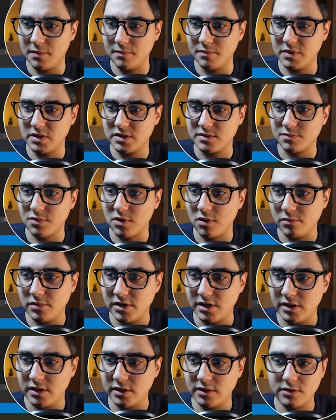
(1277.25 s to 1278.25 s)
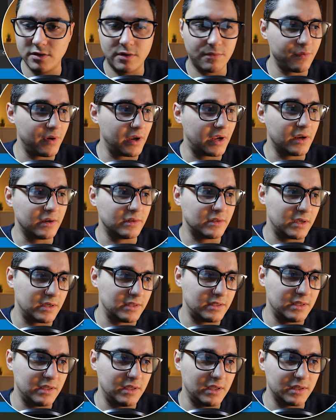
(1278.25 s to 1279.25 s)
It's probably not
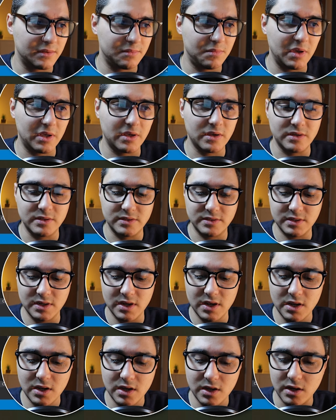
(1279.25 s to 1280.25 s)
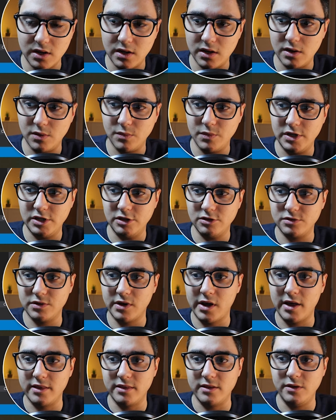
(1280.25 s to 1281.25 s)
recognizing it because we need to
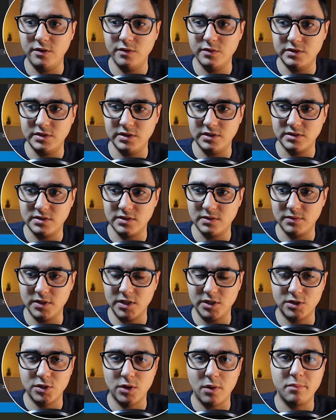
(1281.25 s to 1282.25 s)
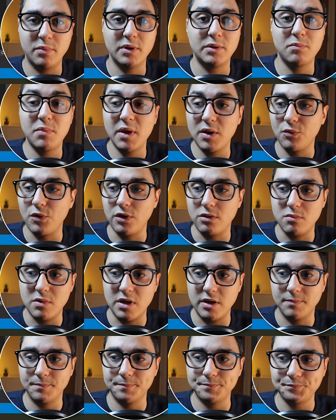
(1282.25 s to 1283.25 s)
add the usings at the top, but bear with
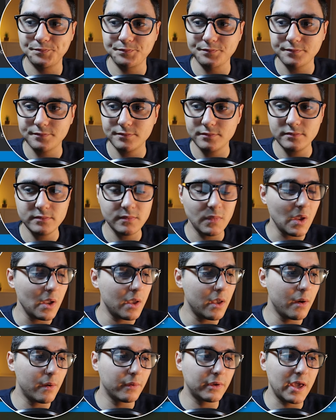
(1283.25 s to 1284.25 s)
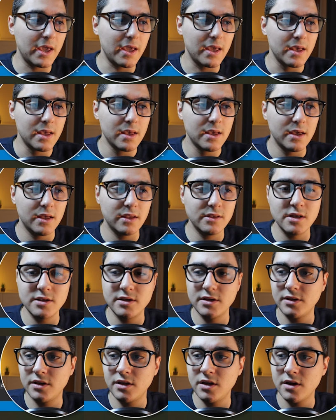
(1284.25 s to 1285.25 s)
me. Okay, and then
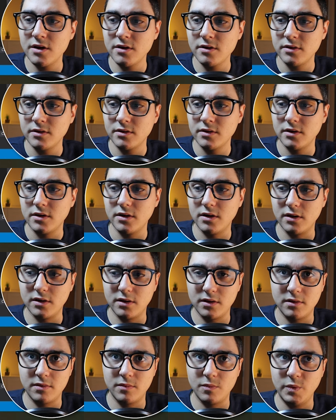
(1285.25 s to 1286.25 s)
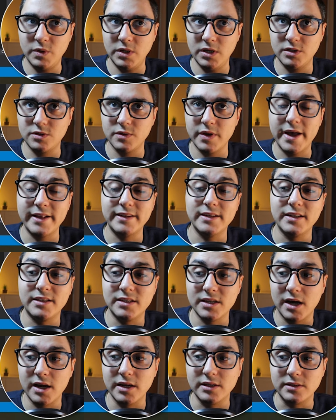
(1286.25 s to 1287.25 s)
in here we need to add a
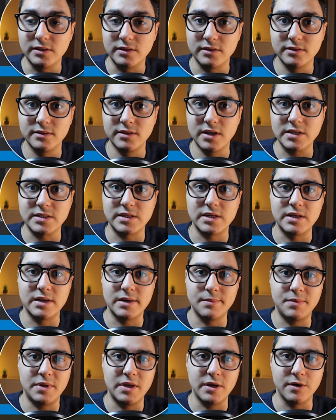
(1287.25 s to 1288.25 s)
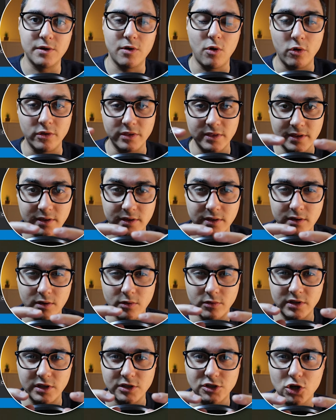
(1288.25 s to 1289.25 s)
title that's going to appear on
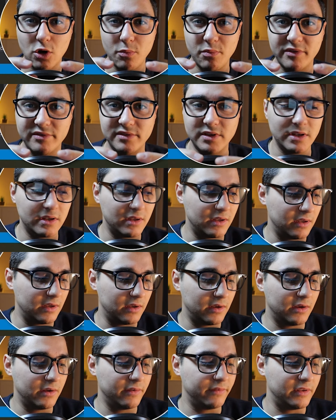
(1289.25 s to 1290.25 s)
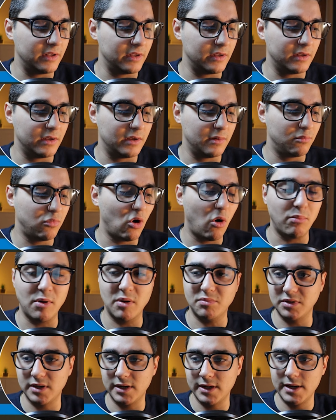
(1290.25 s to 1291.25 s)
the top of the pop-up.